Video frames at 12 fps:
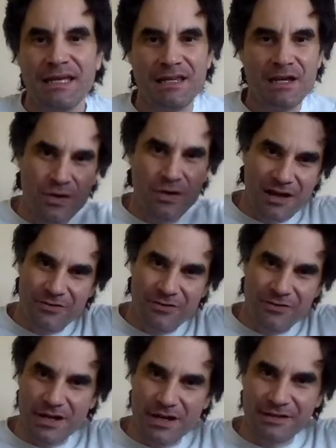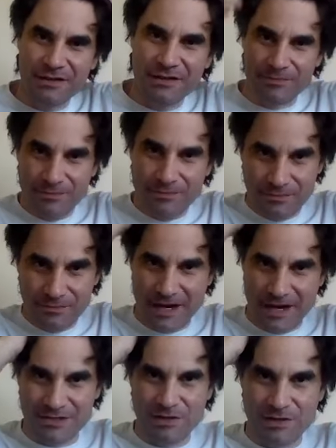Hello, everyone. Oh,
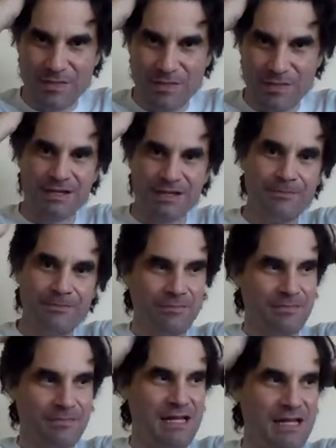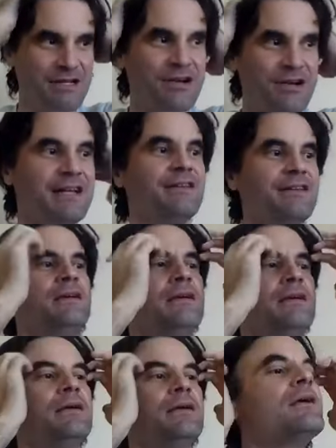hair's a little messy. That's all right.
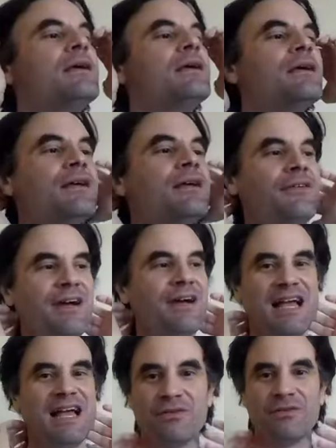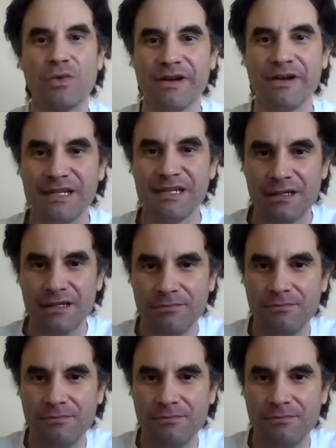If I haven't worried,